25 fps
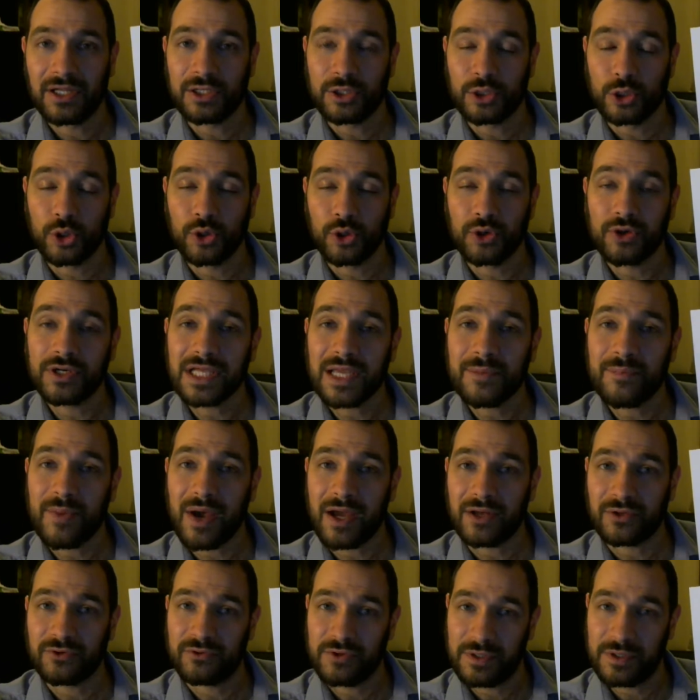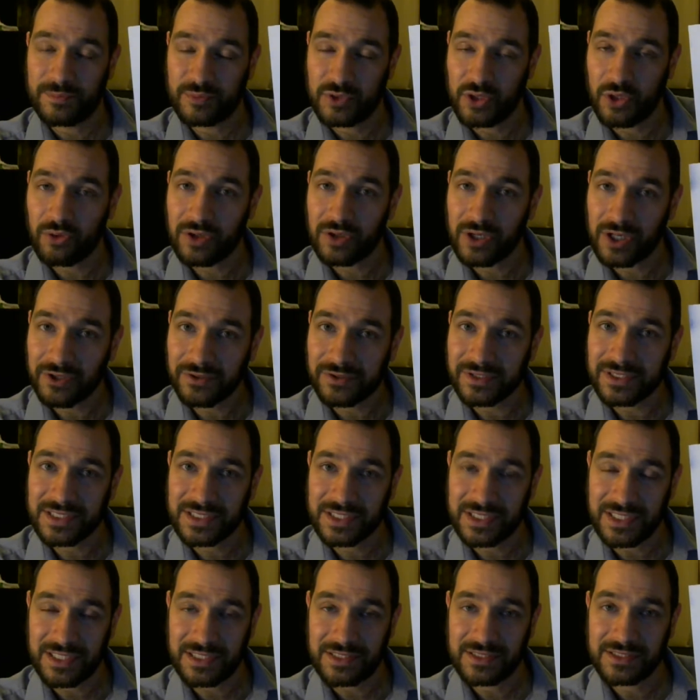learning about
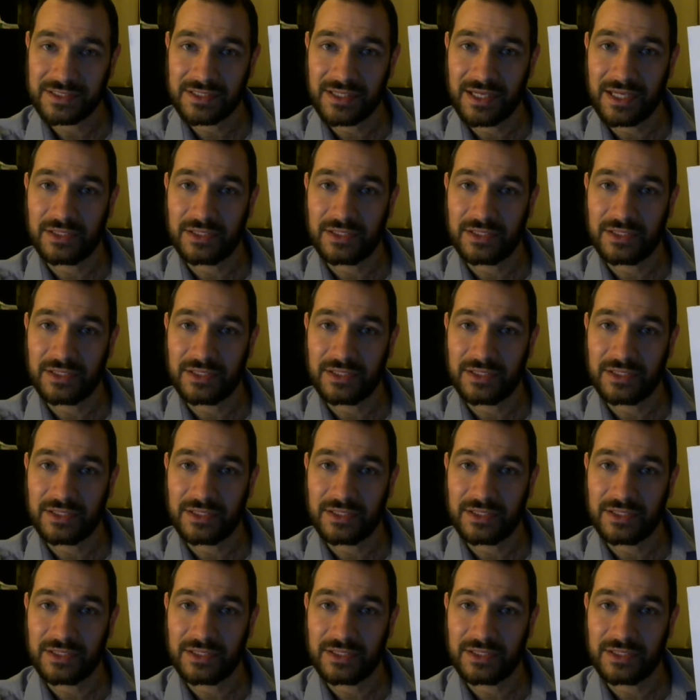cryptocurrencies